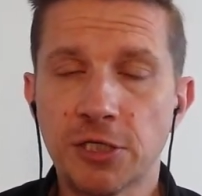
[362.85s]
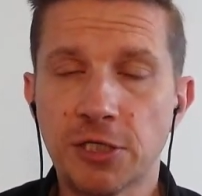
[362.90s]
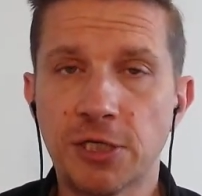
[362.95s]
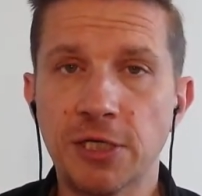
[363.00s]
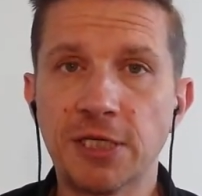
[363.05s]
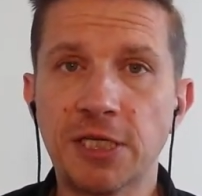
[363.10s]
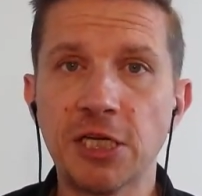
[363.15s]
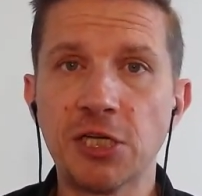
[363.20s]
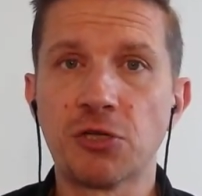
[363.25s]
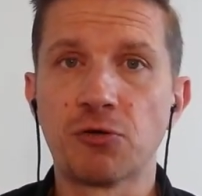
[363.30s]

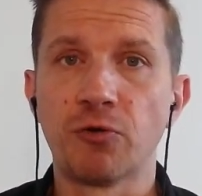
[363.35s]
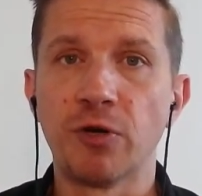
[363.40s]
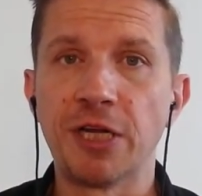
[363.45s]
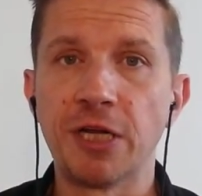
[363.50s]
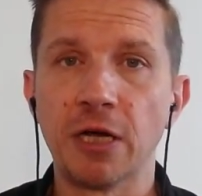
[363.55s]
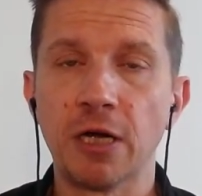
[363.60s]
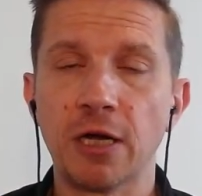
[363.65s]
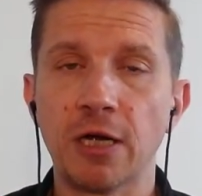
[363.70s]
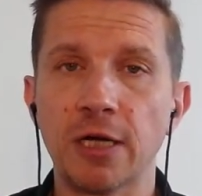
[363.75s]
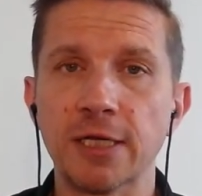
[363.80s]
To
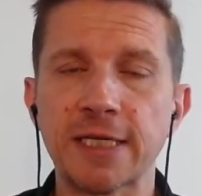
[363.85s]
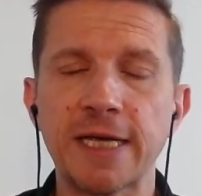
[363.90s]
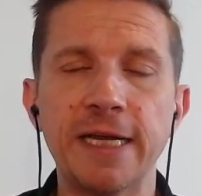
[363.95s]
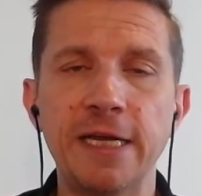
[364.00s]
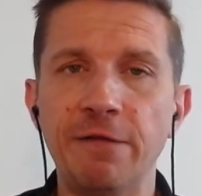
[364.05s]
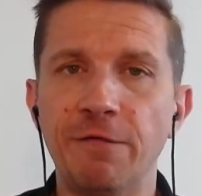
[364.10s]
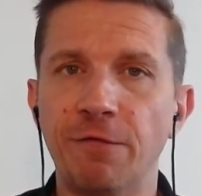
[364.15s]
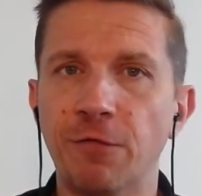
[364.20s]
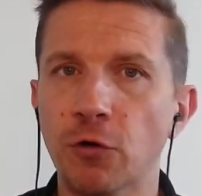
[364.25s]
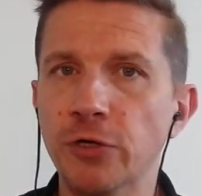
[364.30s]
disregard
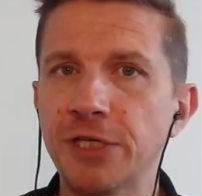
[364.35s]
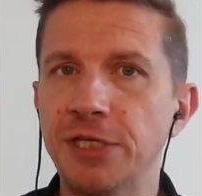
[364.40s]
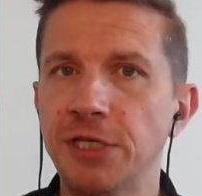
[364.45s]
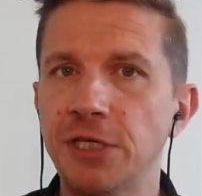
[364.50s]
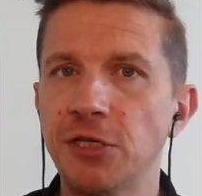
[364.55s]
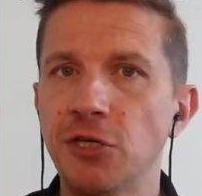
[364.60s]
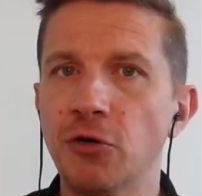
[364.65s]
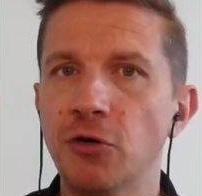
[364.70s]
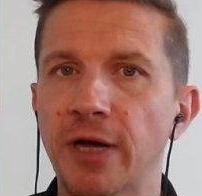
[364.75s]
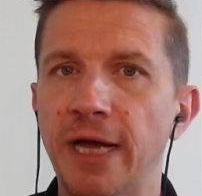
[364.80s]
any voices
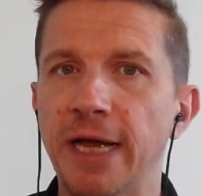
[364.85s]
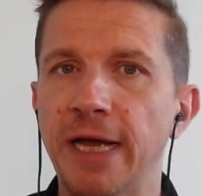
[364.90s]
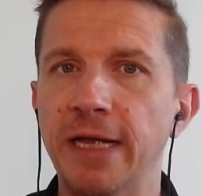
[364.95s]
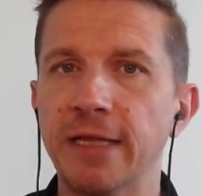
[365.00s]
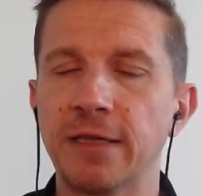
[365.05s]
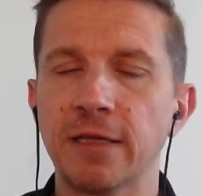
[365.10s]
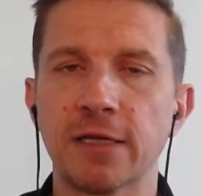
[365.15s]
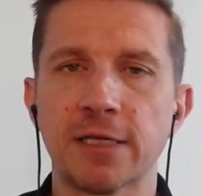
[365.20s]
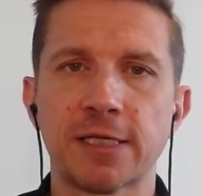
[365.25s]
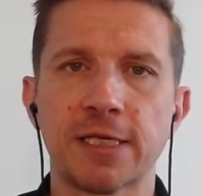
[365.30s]
in
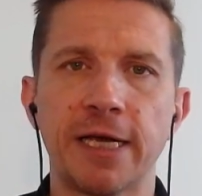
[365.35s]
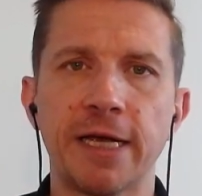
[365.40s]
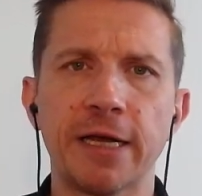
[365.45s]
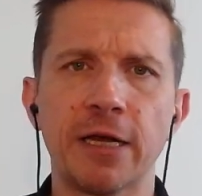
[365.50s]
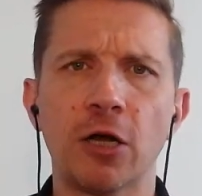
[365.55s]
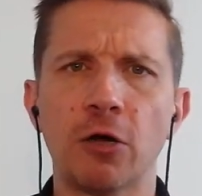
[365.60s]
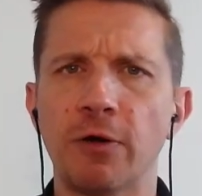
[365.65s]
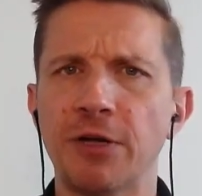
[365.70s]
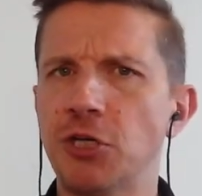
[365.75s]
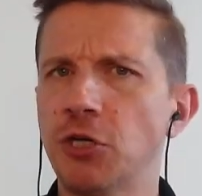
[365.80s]
head that are saying,
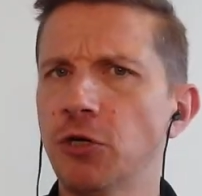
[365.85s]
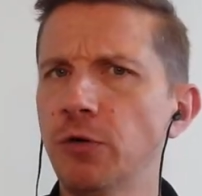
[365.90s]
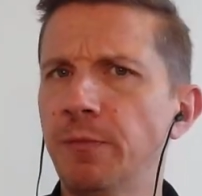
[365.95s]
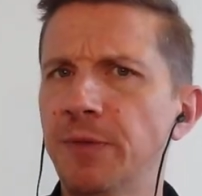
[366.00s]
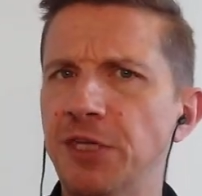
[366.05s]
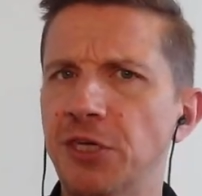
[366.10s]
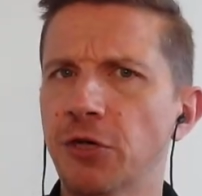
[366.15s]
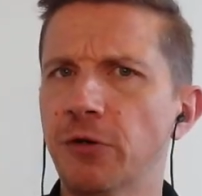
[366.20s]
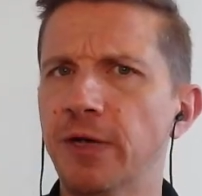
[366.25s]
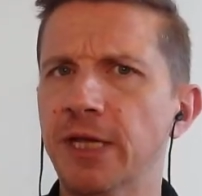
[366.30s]
"Oh, I shouldn't
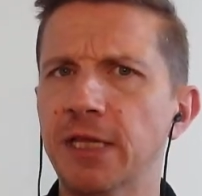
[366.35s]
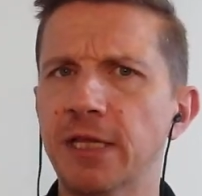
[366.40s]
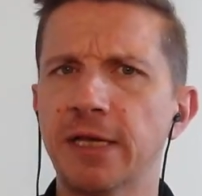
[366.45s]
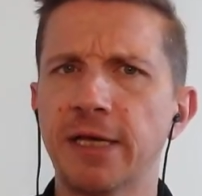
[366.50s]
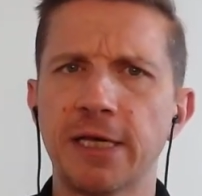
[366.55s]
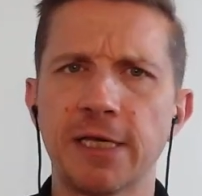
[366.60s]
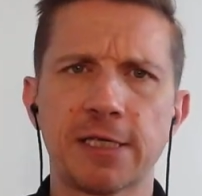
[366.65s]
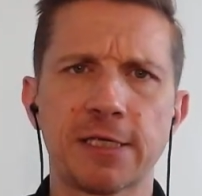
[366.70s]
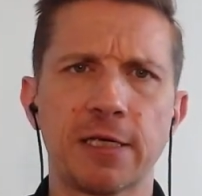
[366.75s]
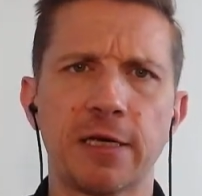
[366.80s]
be doing
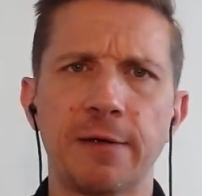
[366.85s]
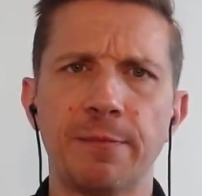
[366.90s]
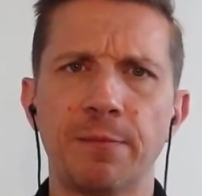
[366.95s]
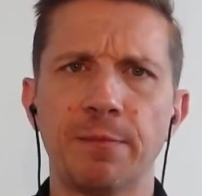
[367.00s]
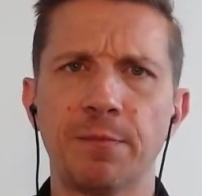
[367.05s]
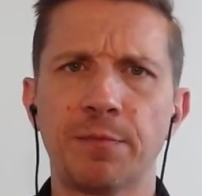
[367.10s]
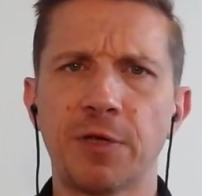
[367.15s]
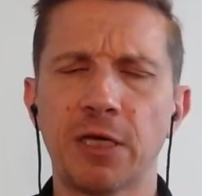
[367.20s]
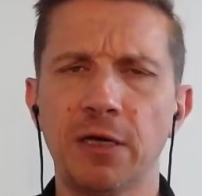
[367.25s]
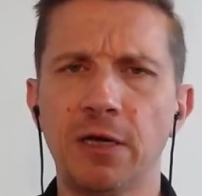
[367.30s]
this.
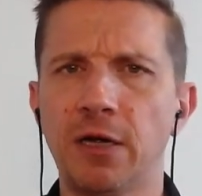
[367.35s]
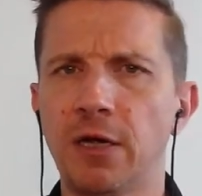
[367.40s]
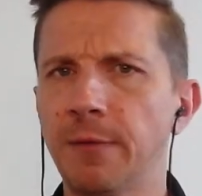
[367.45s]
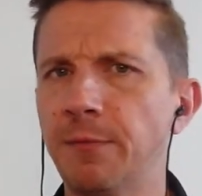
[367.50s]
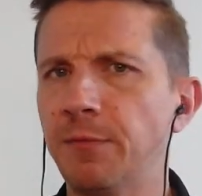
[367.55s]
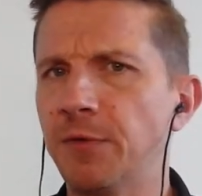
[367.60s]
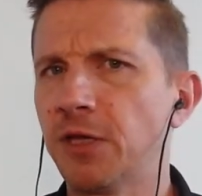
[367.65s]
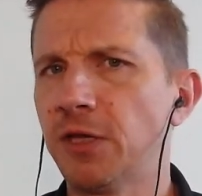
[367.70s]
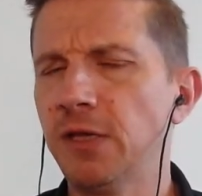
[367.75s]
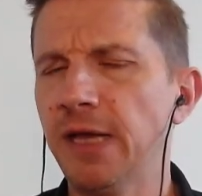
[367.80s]
I'm,
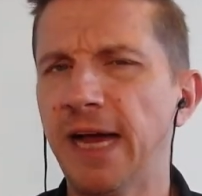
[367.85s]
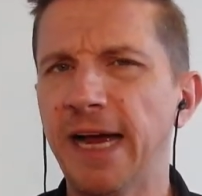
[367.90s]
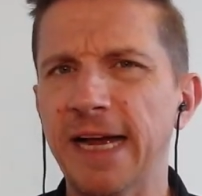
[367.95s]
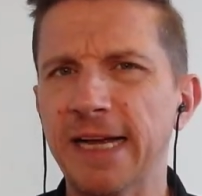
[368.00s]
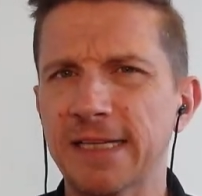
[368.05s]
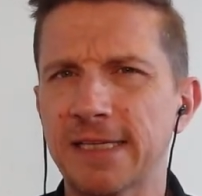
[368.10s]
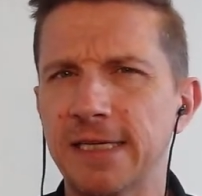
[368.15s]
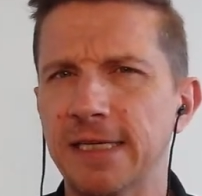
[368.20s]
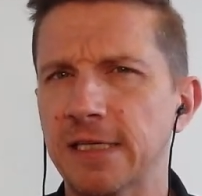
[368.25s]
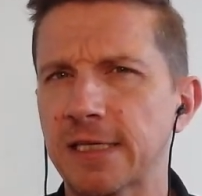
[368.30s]
I'm
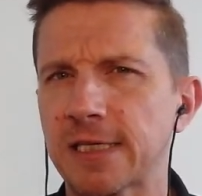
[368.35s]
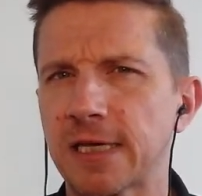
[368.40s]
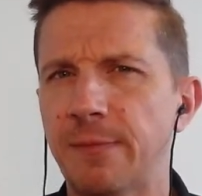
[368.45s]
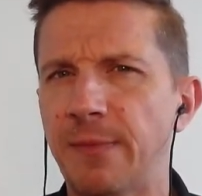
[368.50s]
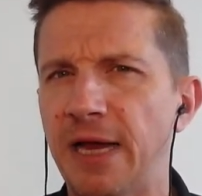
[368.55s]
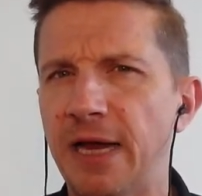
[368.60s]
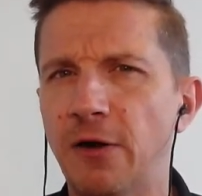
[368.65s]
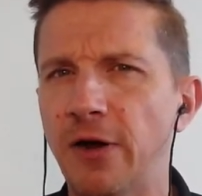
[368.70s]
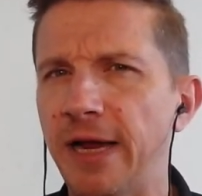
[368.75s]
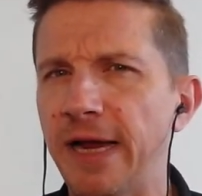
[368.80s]
acting
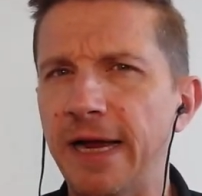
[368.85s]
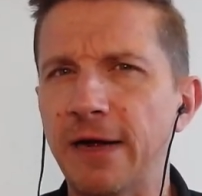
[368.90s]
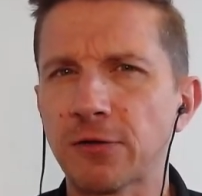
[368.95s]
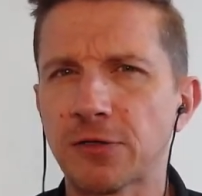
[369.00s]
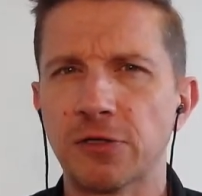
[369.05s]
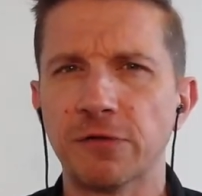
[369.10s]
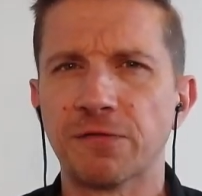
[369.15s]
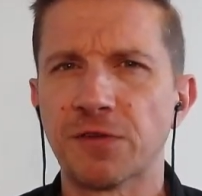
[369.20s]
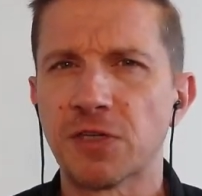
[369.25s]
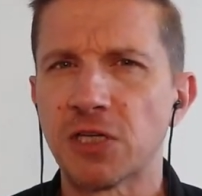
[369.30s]
somehow
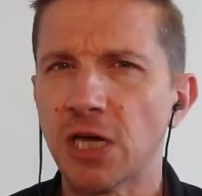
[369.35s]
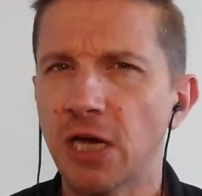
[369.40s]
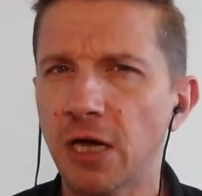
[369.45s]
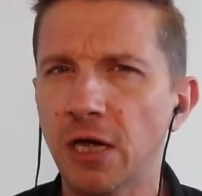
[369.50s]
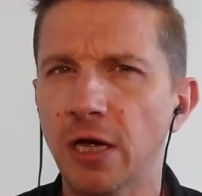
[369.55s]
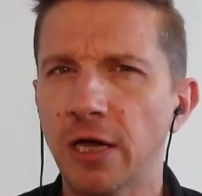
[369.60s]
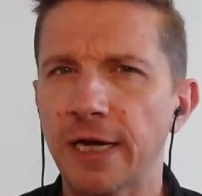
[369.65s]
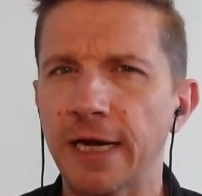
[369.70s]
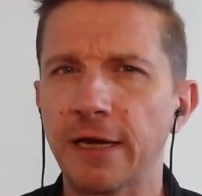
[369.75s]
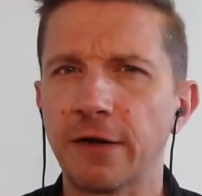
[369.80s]
out of
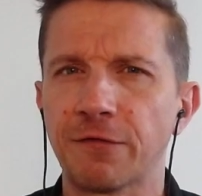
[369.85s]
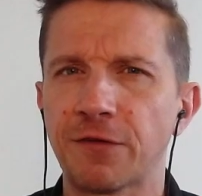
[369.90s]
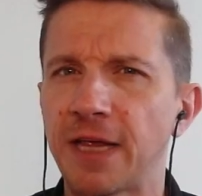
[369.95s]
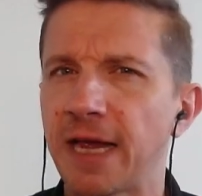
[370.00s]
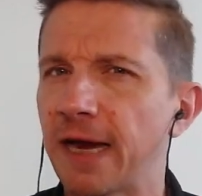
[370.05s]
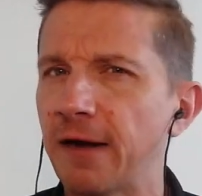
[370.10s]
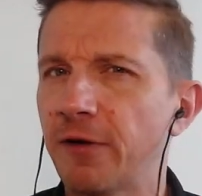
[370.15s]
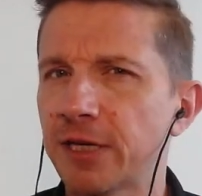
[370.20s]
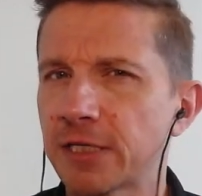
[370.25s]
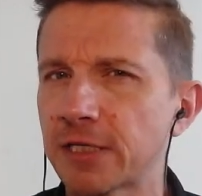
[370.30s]
turn, out of
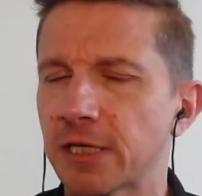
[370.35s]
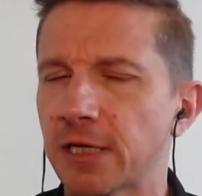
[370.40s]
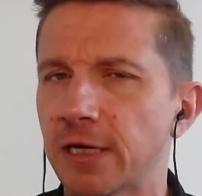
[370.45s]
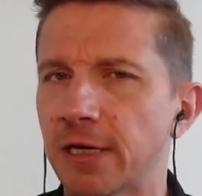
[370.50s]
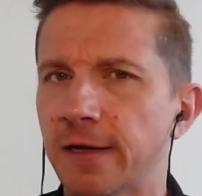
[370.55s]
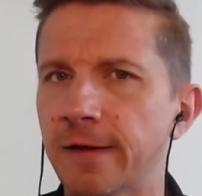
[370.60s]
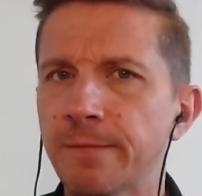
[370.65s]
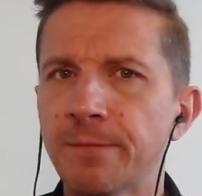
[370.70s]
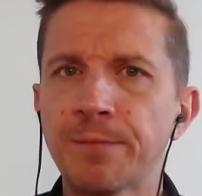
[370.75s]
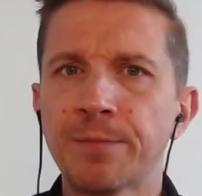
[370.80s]

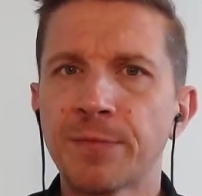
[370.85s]
character."